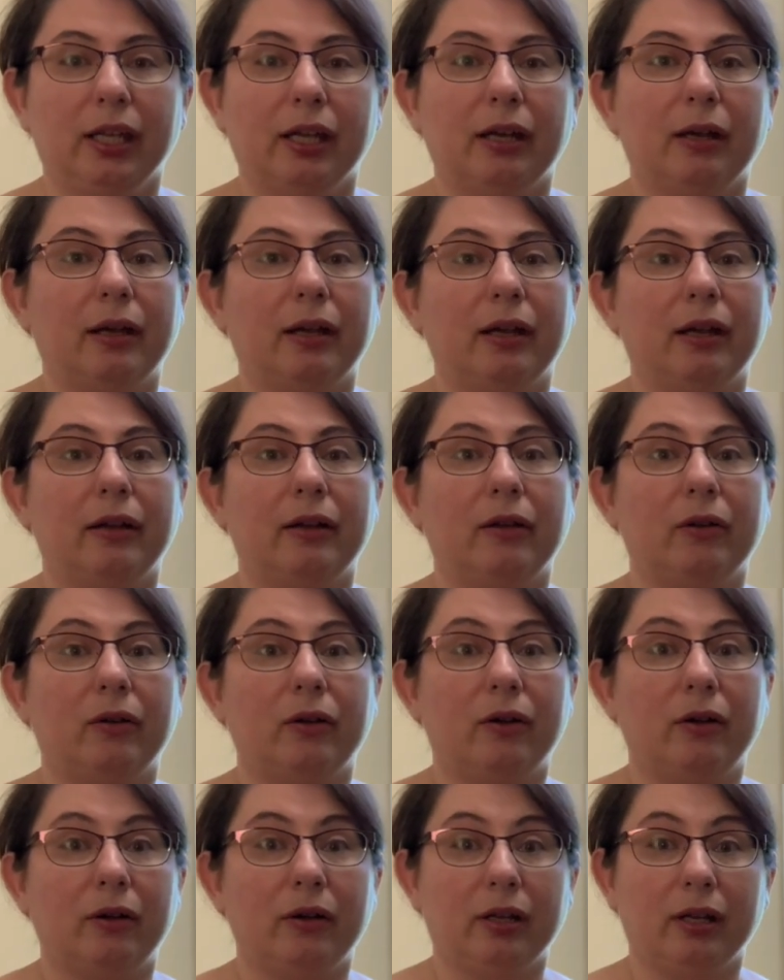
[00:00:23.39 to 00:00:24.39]

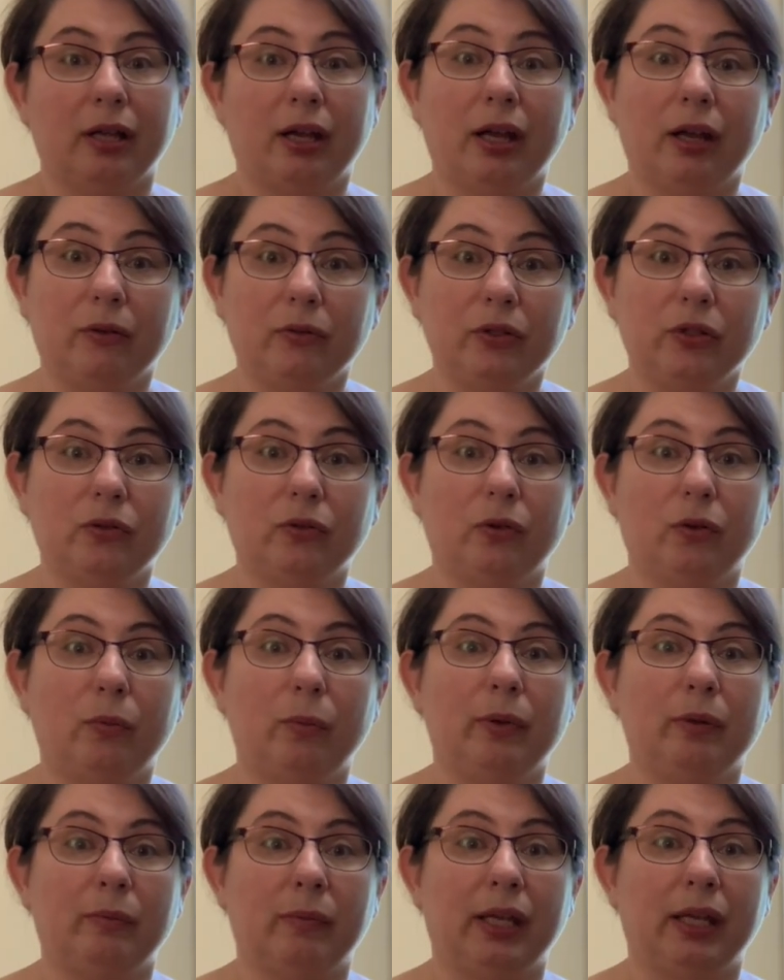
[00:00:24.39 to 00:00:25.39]
on how to
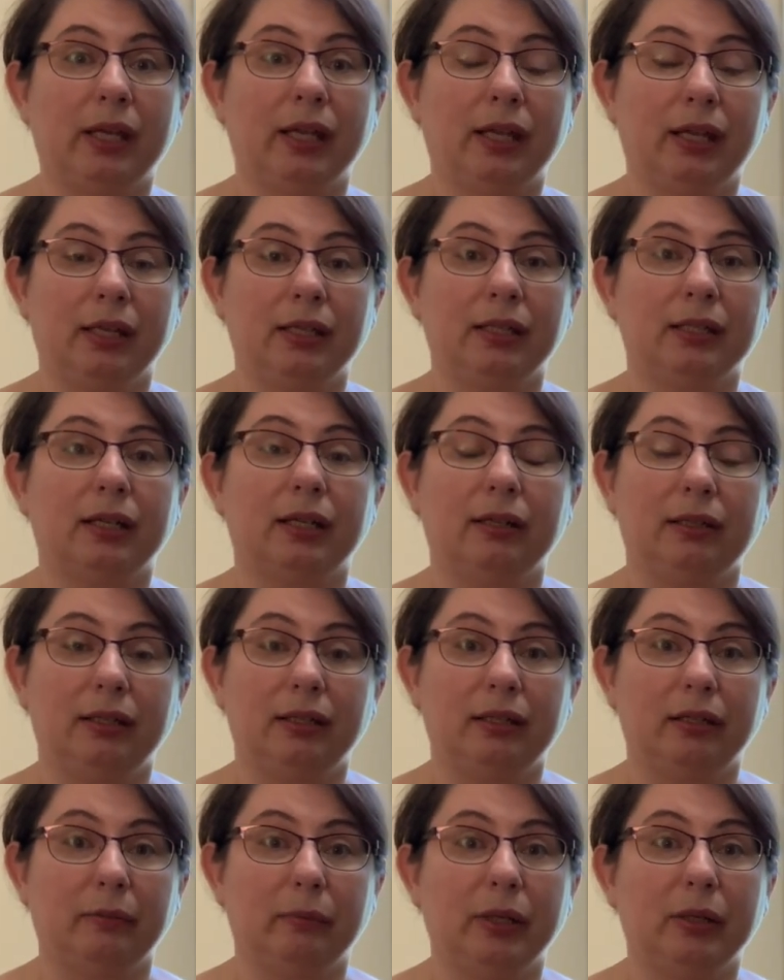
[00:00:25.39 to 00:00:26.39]
open my hand a
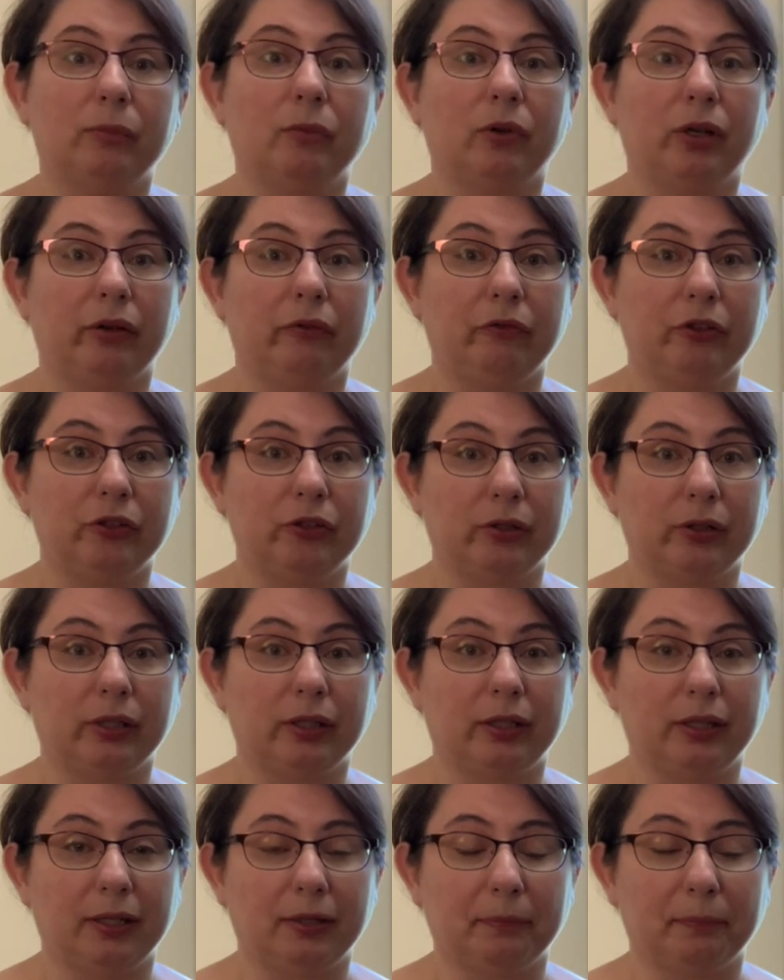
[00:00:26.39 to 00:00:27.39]
little bit more
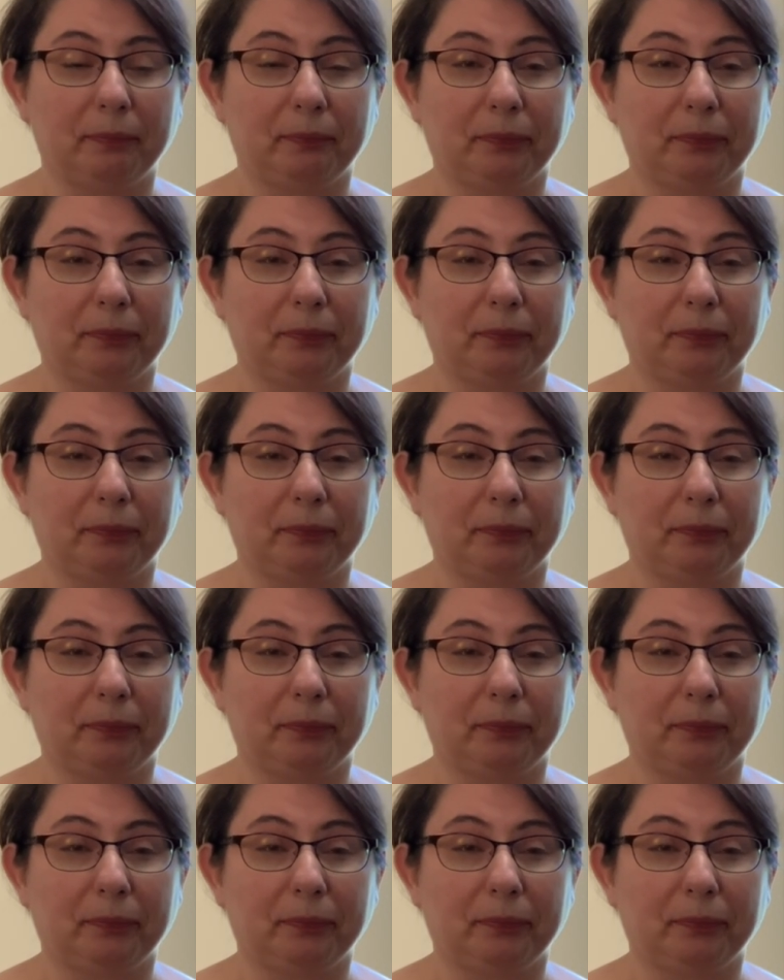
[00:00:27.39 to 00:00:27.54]
efficiently.